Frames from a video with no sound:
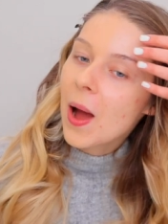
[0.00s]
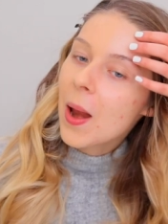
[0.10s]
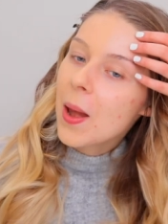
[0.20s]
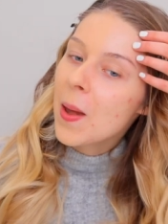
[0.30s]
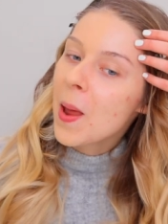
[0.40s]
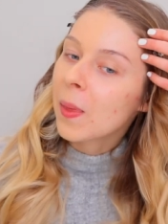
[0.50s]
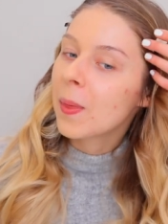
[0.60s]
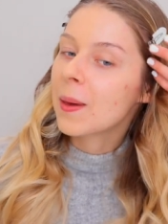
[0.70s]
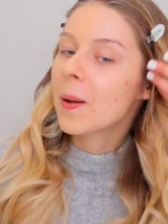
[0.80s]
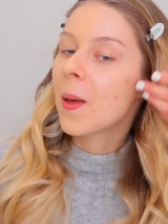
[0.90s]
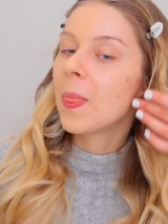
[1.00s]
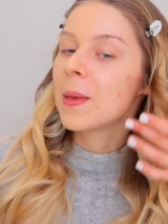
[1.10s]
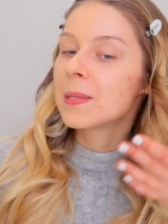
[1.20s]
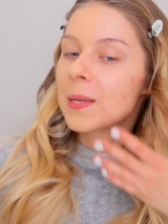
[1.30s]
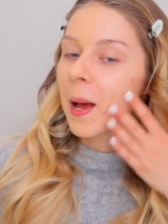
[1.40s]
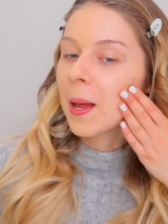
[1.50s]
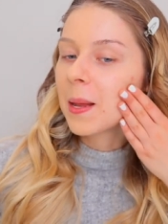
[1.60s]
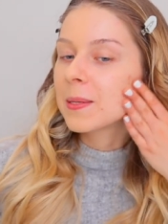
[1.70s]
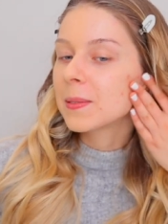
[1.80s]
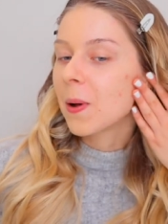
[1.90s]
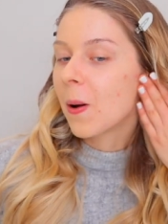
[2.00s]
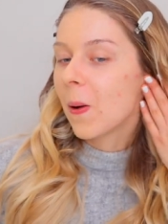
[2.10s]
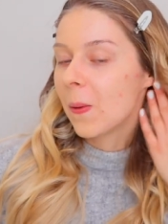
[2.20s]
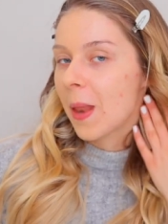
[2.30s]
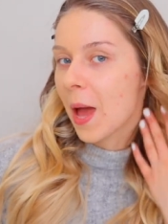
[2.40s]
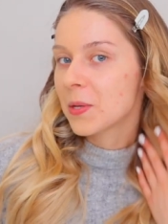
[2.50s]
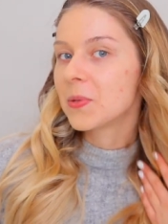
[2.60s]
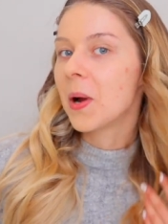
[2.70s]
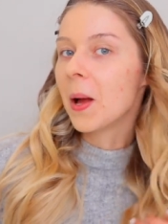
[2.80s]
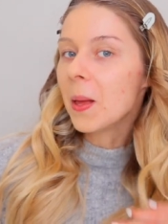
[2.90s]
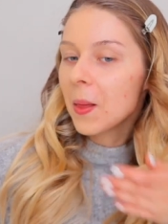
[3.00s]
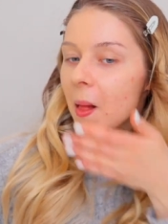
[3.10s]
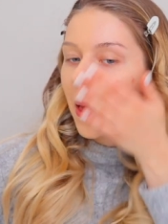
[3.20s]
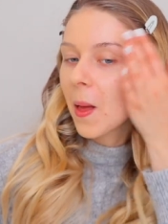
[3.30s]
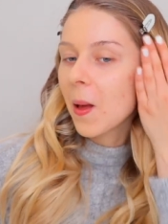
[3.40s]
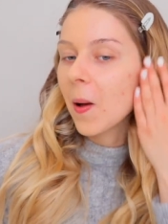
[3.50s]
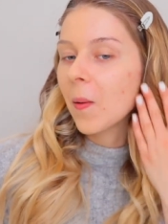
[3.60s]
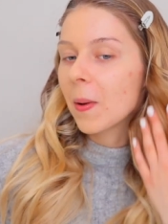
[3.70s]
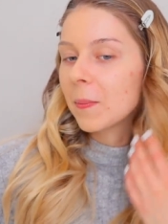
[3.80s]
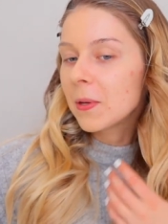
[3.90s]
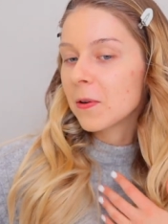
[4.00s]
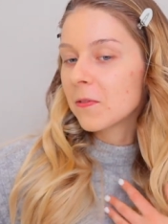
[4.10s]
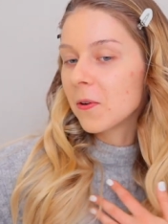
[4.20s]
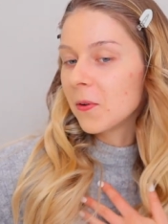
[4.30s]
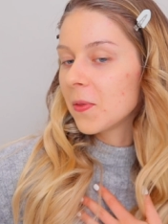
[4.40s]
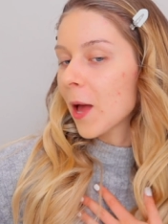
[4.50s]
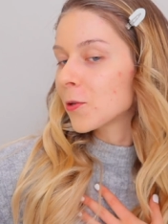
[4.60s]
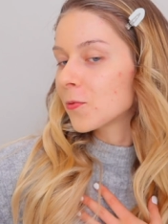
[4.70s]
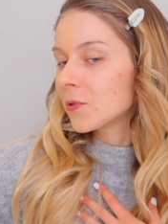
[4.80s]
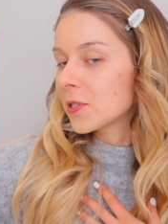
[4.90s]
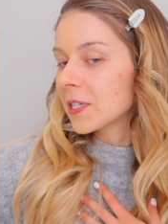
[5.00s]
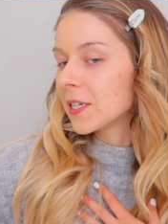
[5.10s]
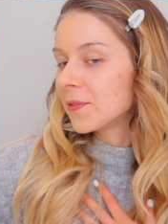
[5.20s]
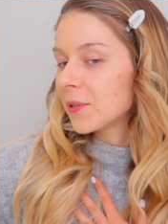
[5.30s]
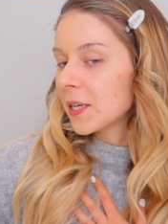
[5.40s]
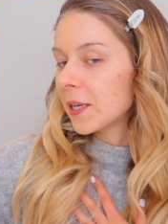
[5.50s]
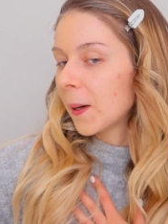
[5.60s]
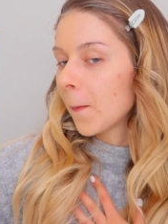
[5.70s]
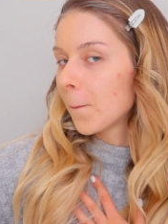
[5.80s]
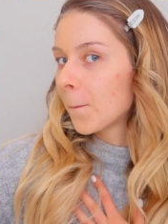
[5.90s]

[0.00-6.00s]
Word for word: Nothing on this side. This is all natural. All my beautiful natural skin right here.